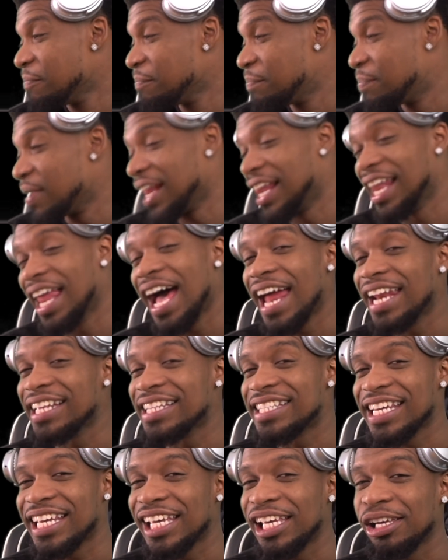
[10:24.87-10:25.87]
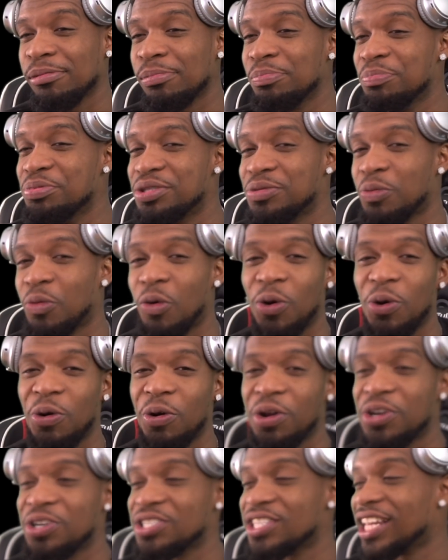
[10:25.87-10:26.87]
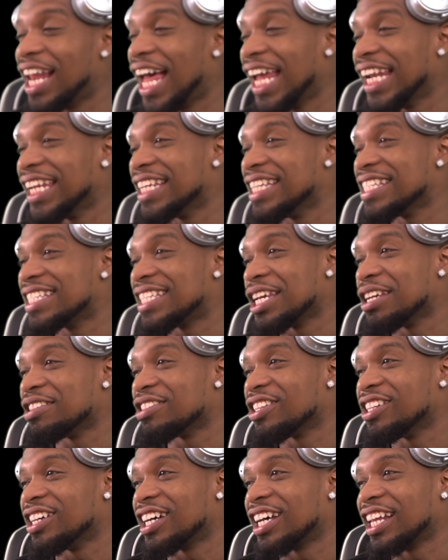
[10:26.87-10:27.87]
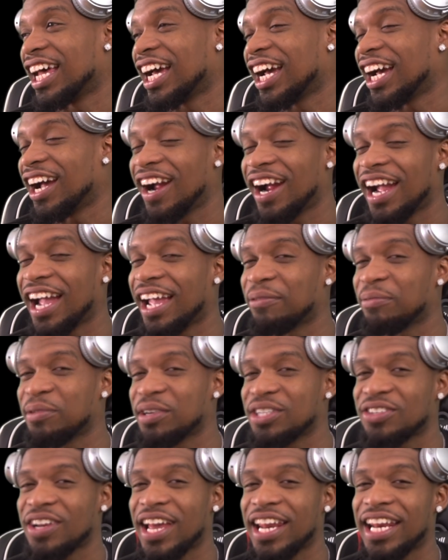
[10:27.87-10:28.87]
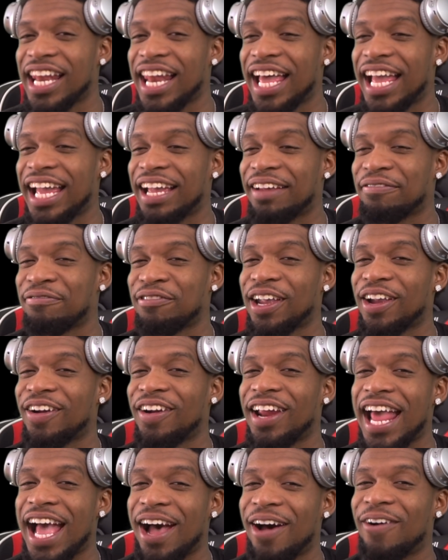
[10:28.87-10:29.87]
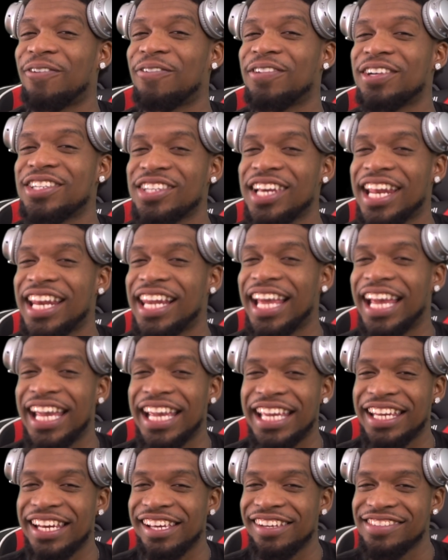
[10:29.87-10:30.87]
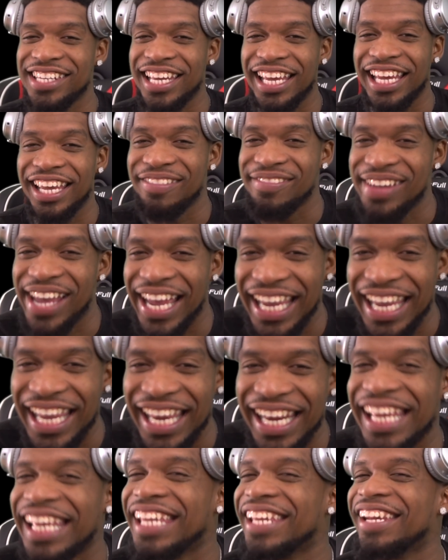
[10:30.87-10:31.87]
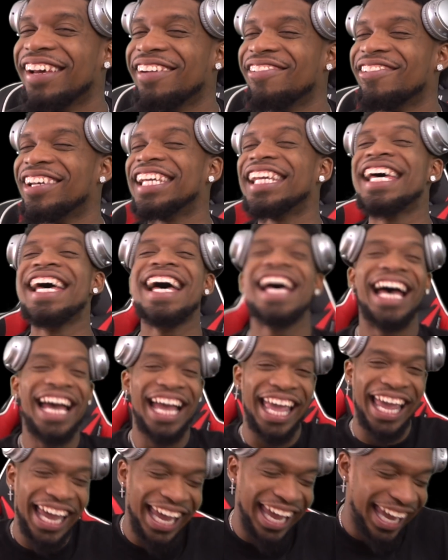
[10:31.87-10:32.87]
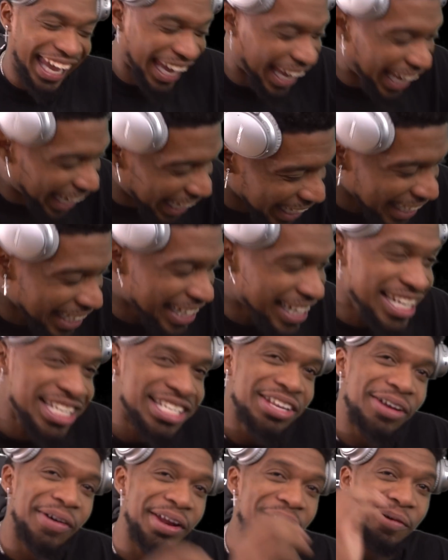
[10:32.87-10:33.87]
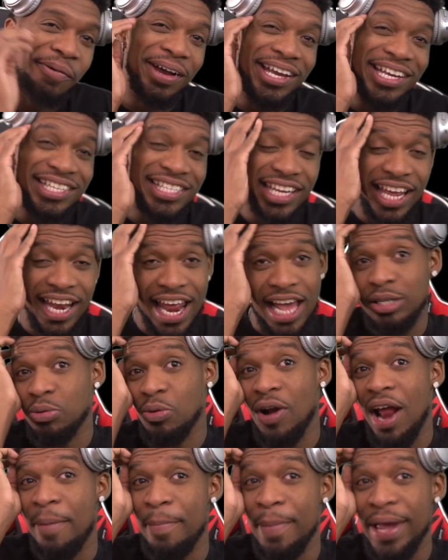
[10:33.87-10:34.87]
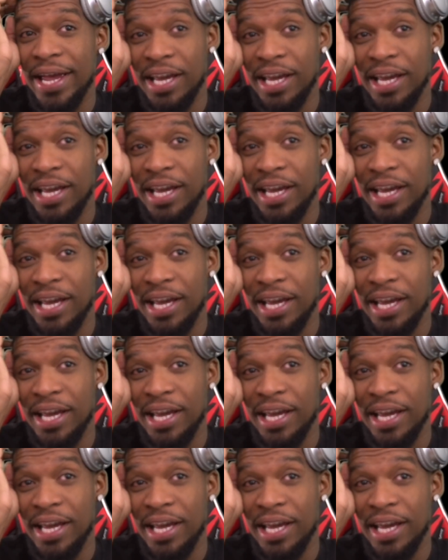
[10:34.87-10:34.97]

But a lot of teams, Warriors, a lot of these teams are looking like, all right, we're trying to like figure it out. We're trying to like, you know what I'm saying, get back in it, you know what I mean? So anyways, yeah, that's what I